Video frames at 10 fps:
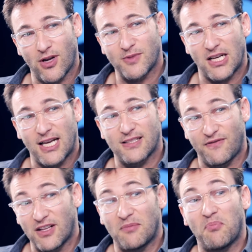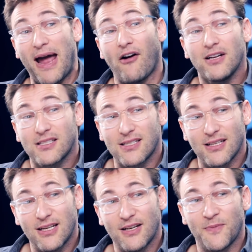who comes in last feel embarrassed
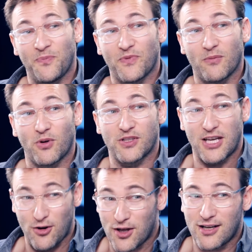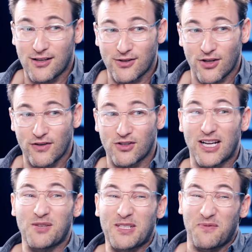because they know they didn't deserve it, so
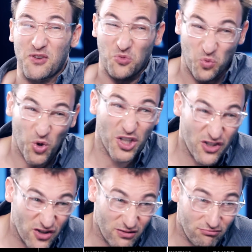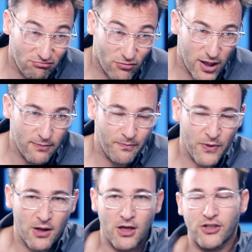it actually makes them feel worse, right?
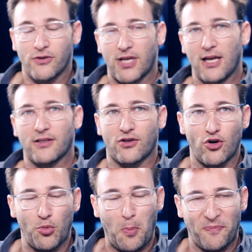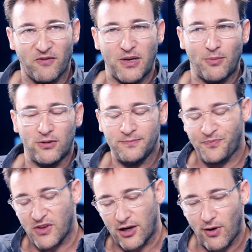So you take this group of people,
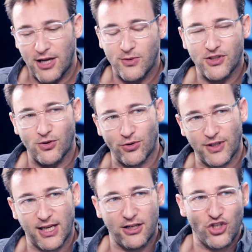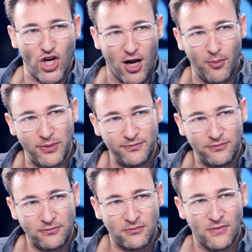and they graduate school, and they get a job,
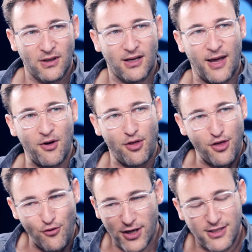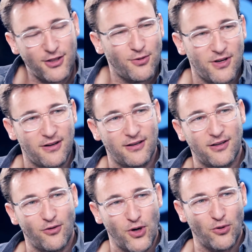and they're thrust into
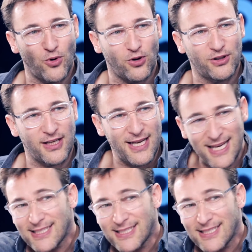the real world, and in an